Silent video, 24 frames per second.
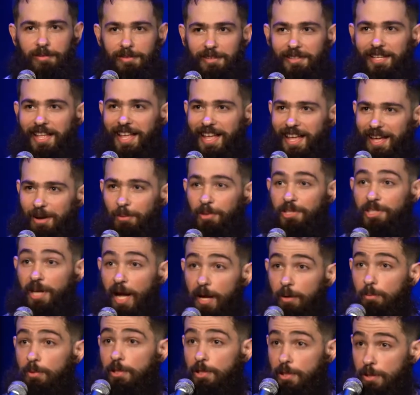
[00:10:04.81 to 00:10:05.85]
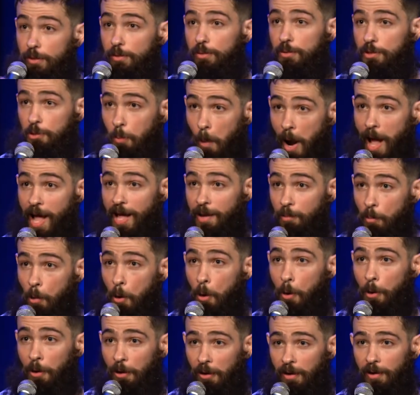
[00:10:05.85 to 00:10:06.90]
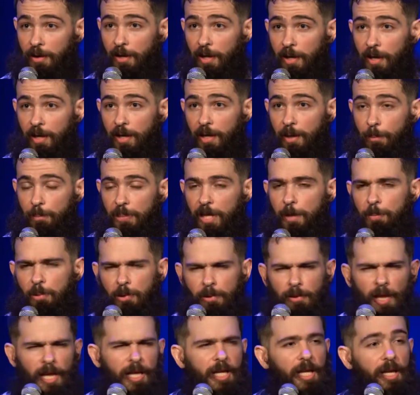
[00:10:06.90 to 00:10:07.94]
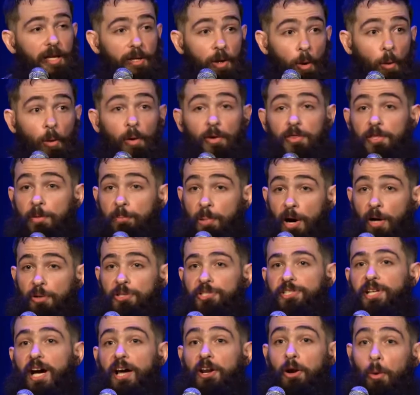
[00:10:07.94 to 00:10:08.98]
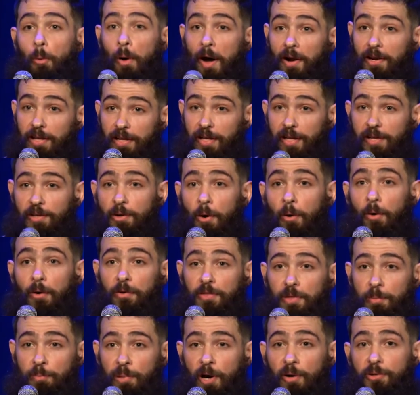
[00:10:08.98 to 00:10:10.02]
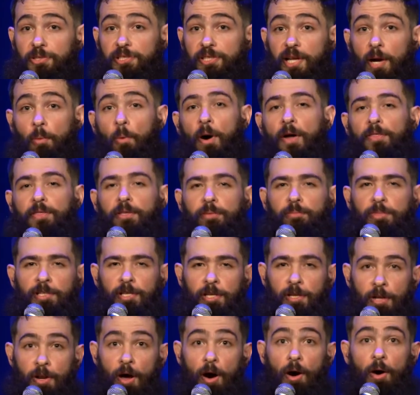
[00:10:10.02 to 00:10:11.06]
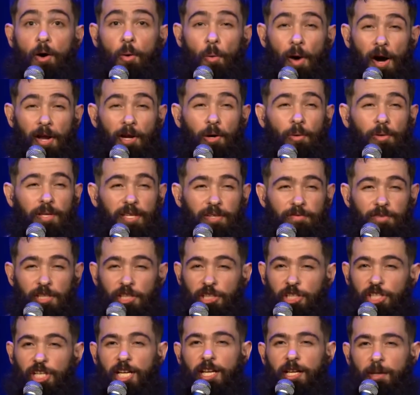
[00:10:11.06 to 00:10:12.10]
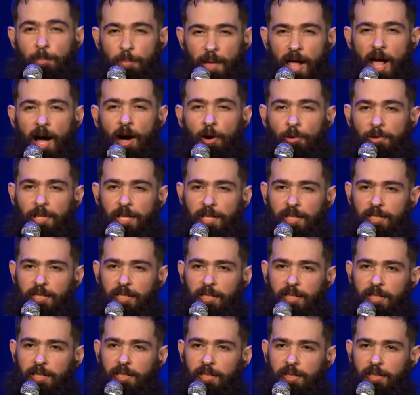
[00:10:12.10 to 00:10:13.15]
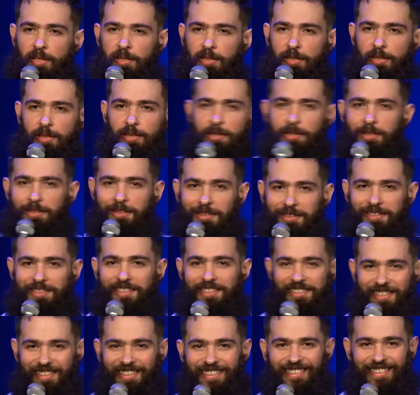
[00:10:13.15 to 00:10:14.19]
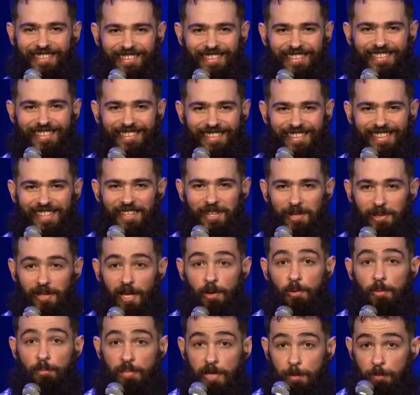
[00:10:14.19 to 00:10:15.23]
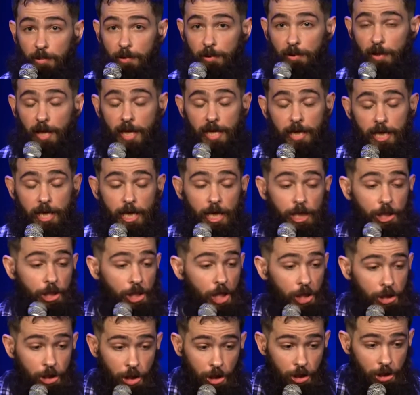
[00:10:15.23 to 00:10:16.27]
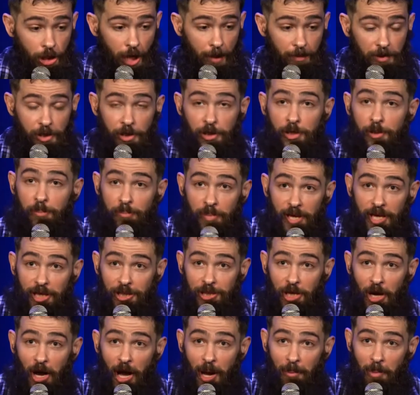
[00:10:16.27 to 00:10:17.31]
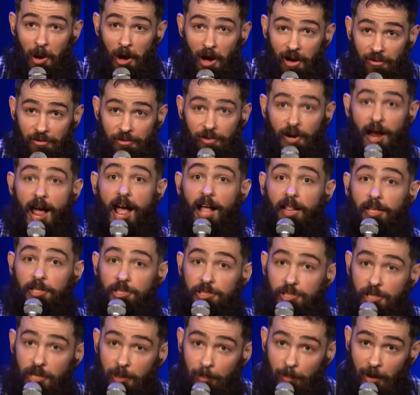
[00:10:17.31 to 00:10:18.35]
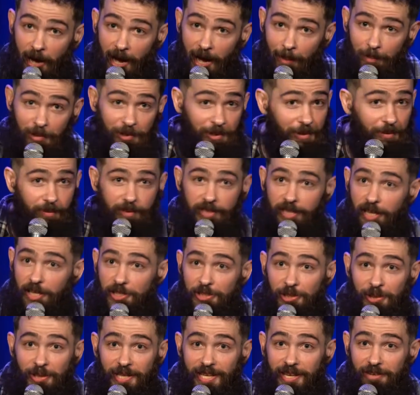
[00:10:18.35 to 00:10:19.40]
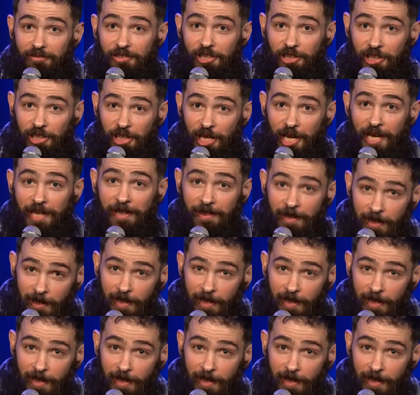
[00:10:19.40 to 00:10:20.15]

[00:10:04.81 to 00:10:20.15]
Yeah, which I would use way more. People are like, ignore the post. I don't want to ignore the post. I want them to know I don't give a shit about it. Yeah. Yeah, like when people are like, just accepted a big job offer. Alex Giampapa doesn't give a shit.